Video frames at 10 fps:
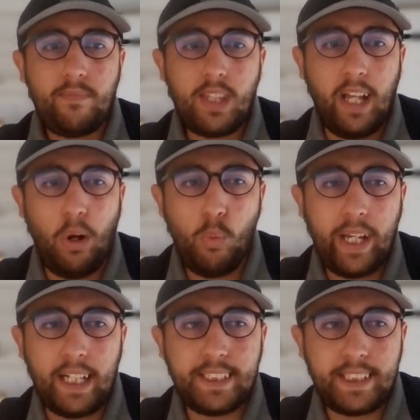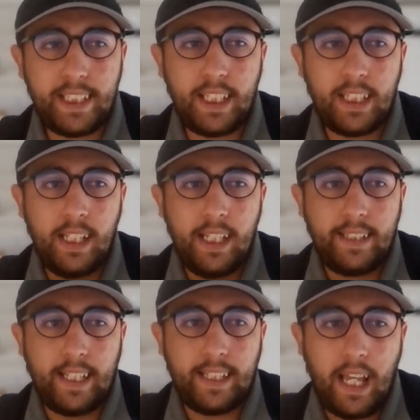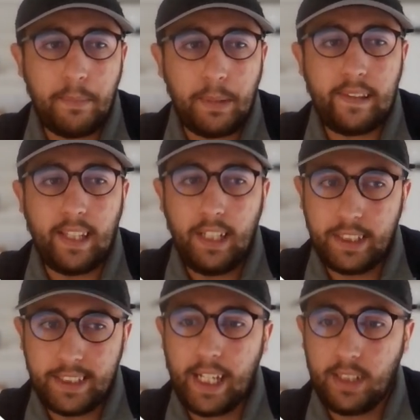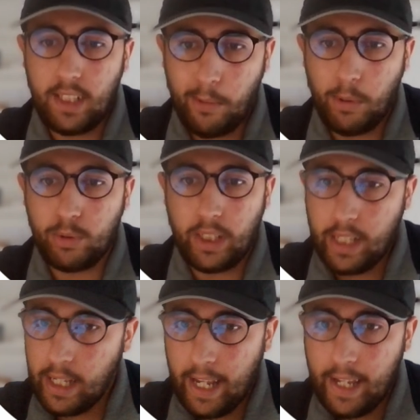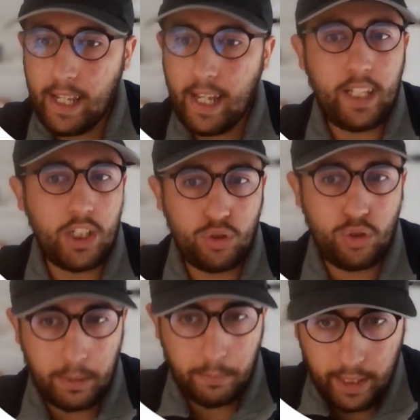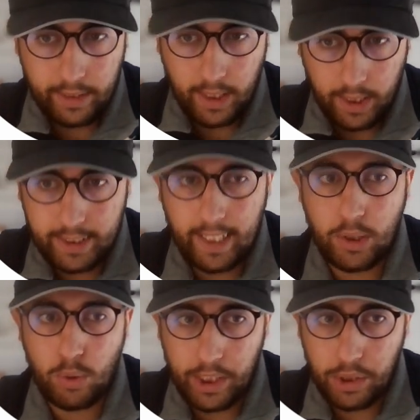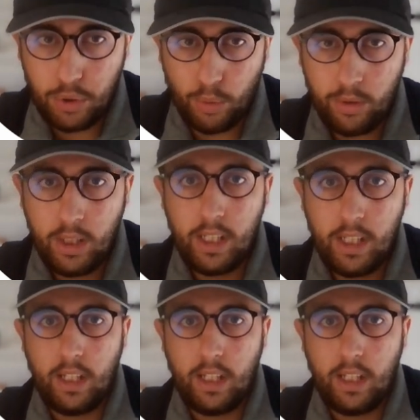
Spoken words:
And we can see that everything said about the AI is not invented. It's actually true. And